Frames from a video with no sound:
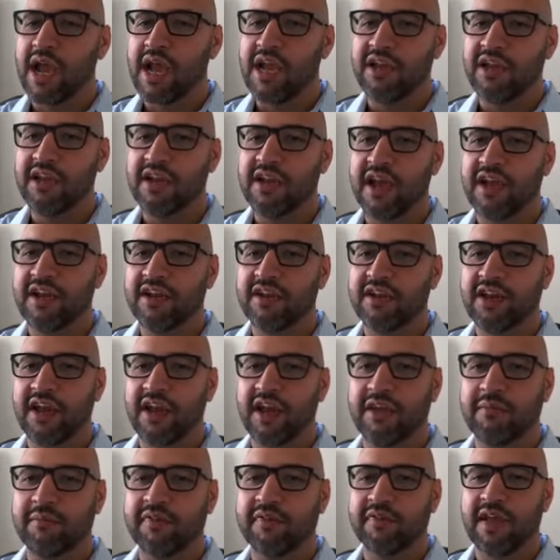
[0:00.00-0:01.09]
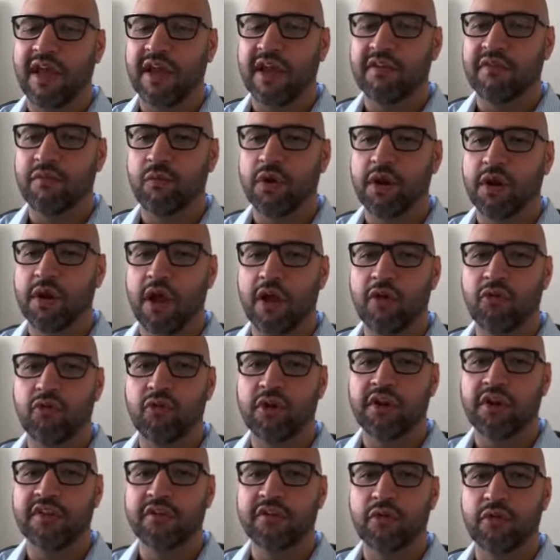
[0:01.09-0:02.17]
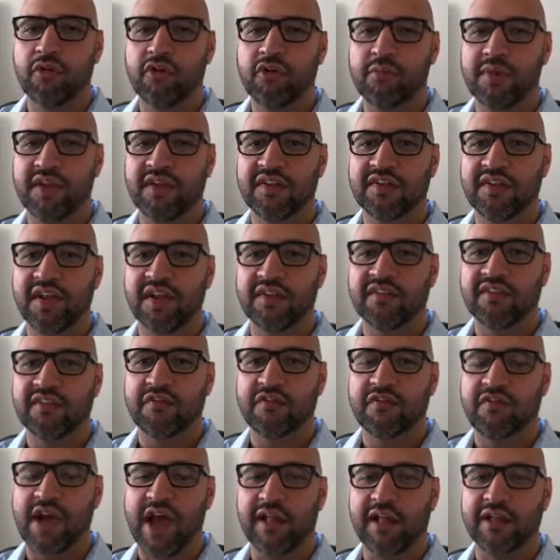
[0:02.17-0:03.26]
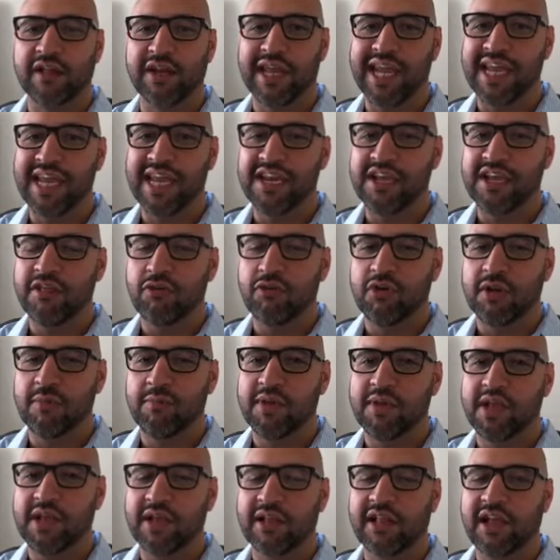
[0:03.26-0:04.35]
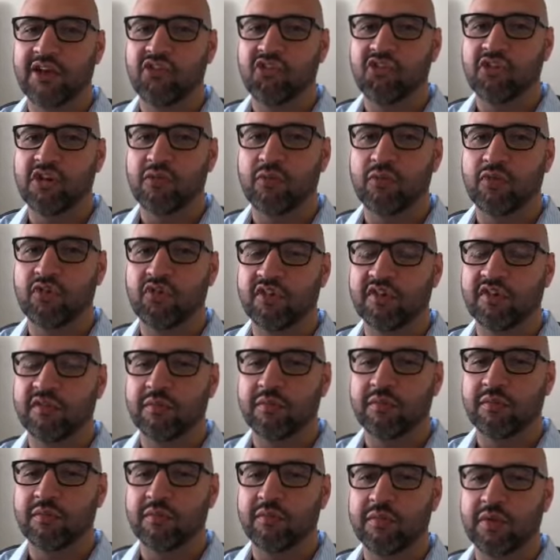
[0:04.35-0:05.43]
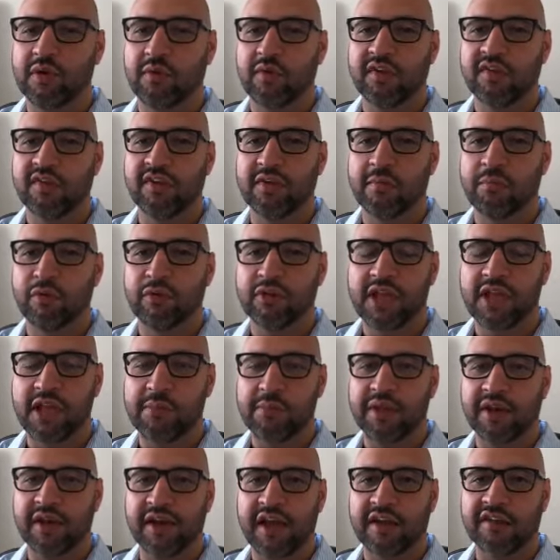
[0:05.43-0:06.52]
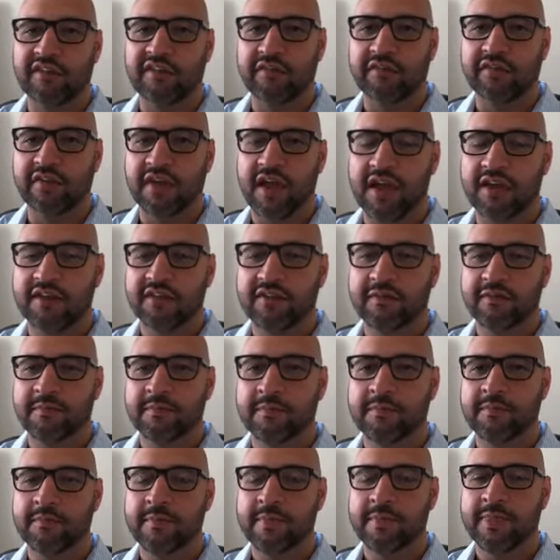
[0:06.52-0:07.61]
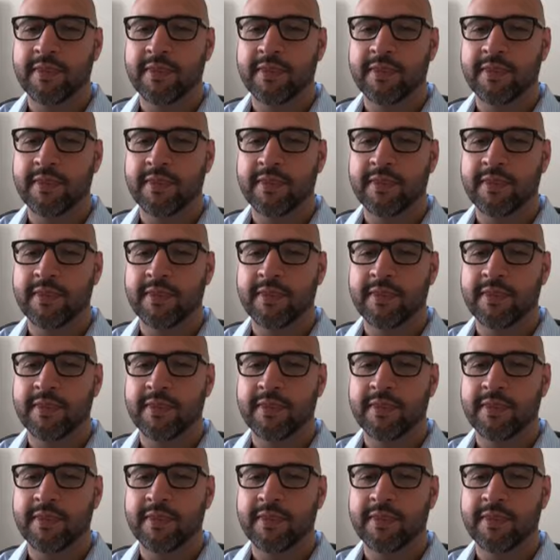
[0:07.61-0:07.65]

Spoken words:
99 times out of 100, it's going to make sense to file an 83B election, which is a simple 10-minute exercise.